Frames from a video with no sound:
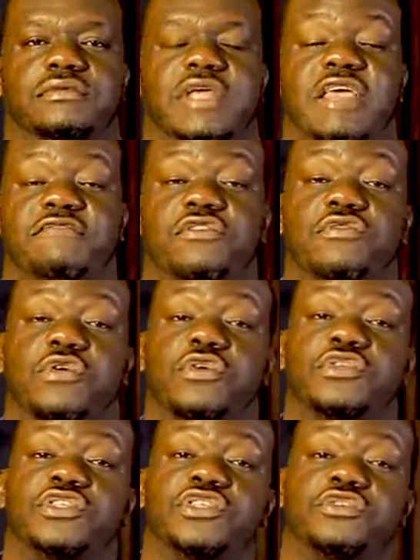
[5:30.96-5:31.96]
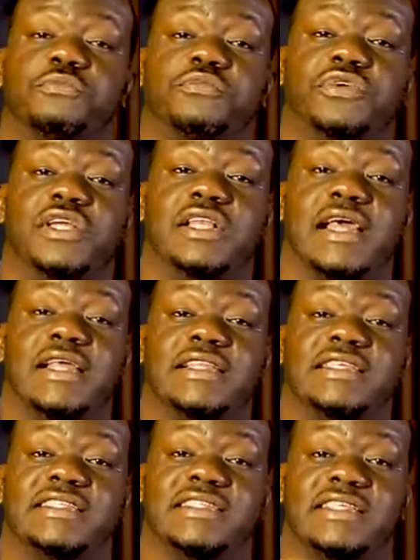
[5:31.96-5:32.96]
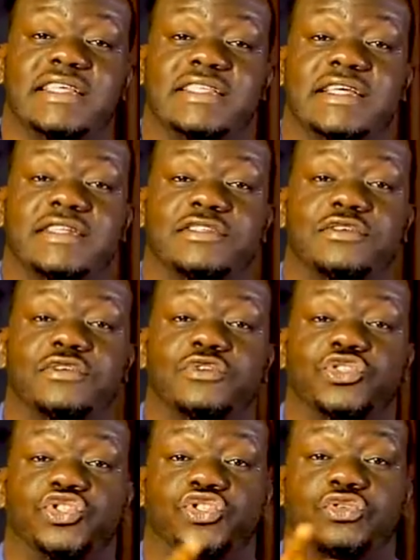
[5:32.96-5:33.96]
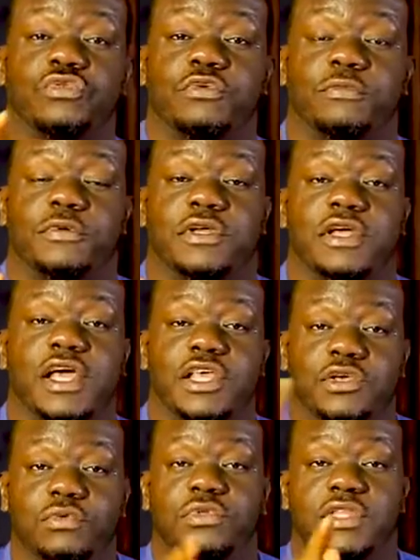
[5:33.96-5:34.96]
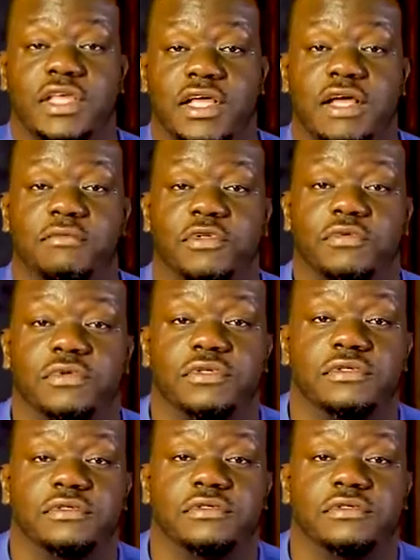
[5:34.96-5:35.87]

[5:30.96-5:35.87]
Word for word: If you continue praying like this, Satan is going to show up and you will think I'm the one.